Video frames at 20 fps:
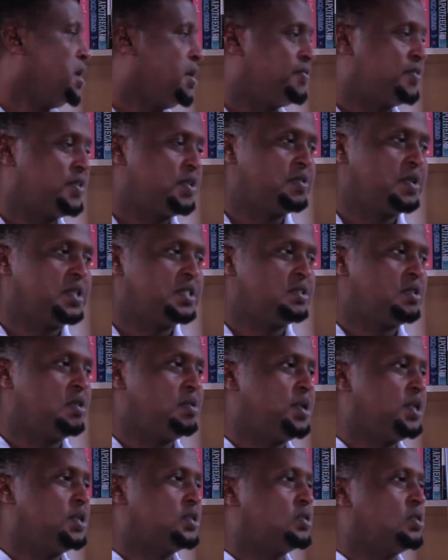frequency
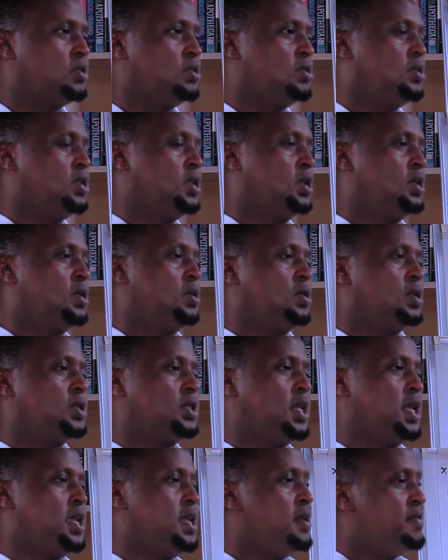domain. So
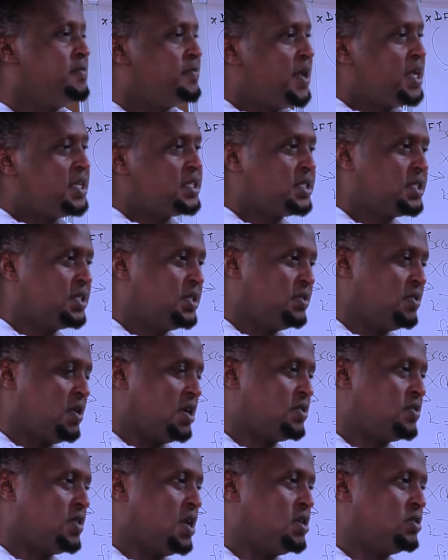the inverse, you are
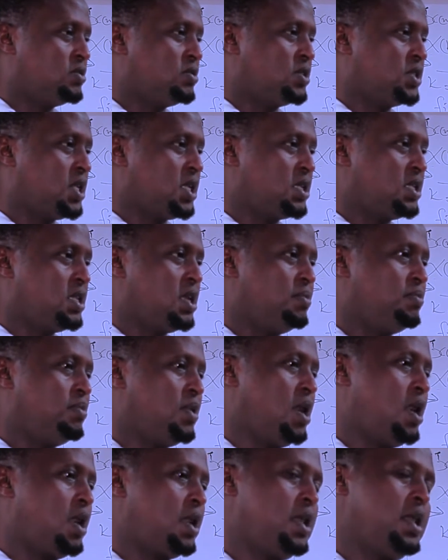trying to take them
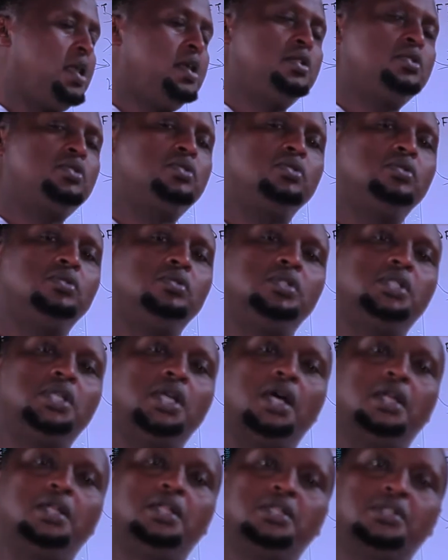again to
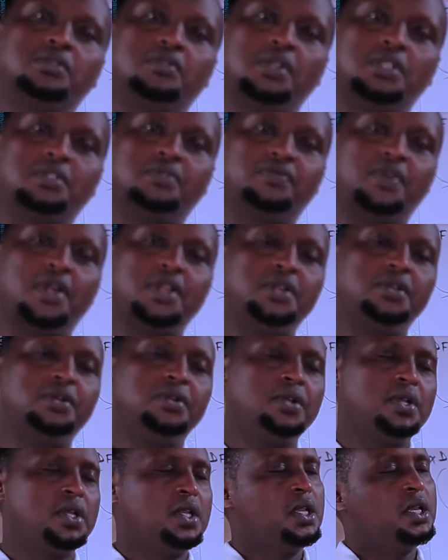their discrete value.
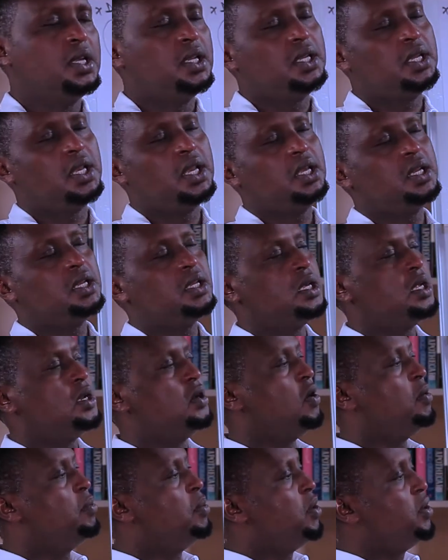Then the
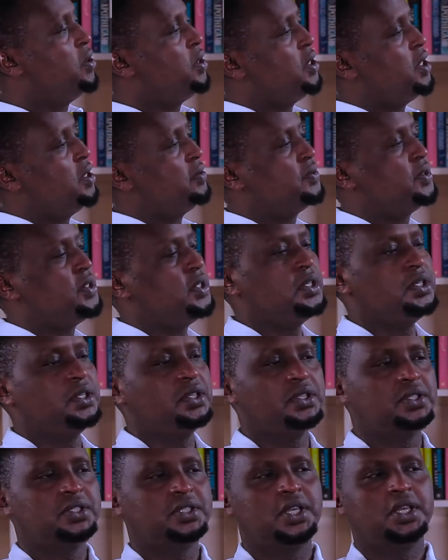normal DFT
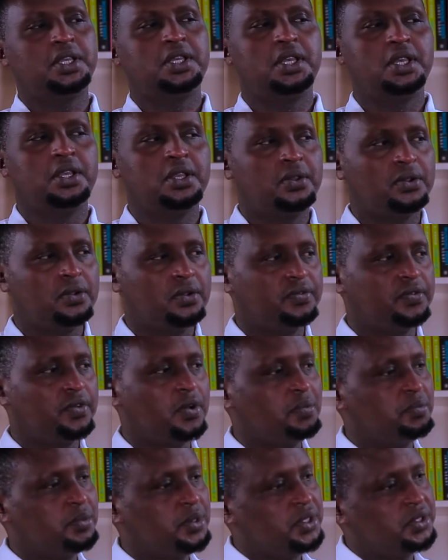is taking you
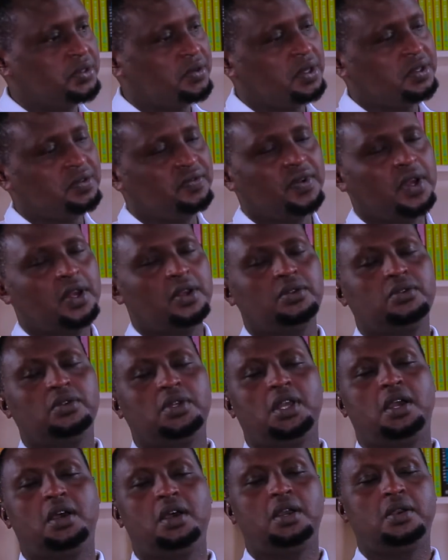from discrete value to
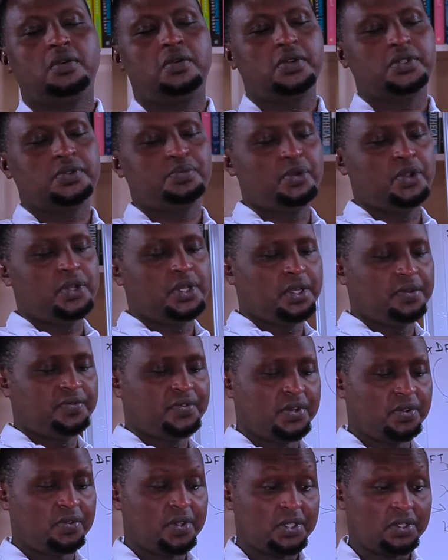their corresponding
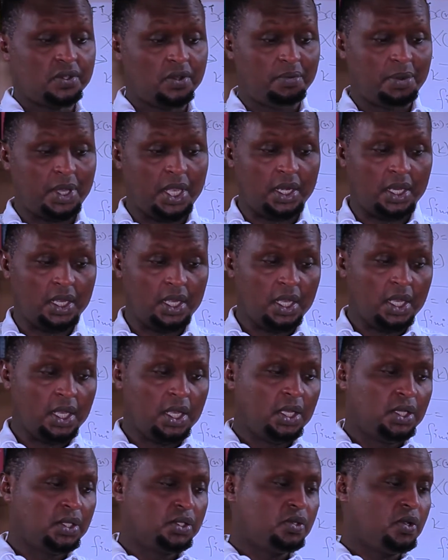frequency domain.
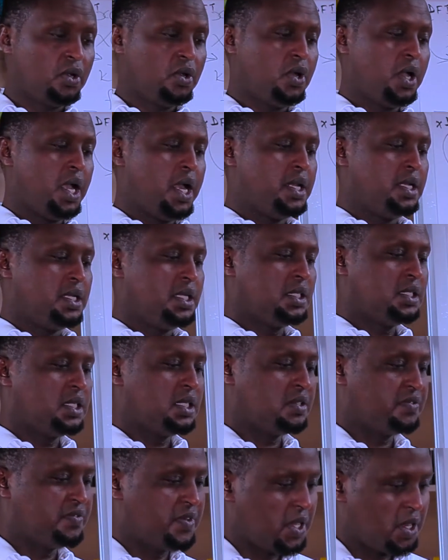So, and this
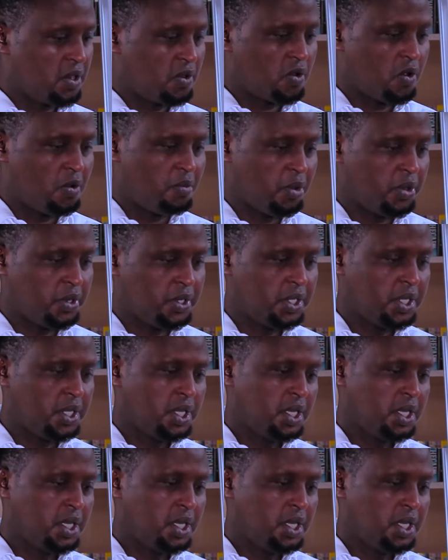is very common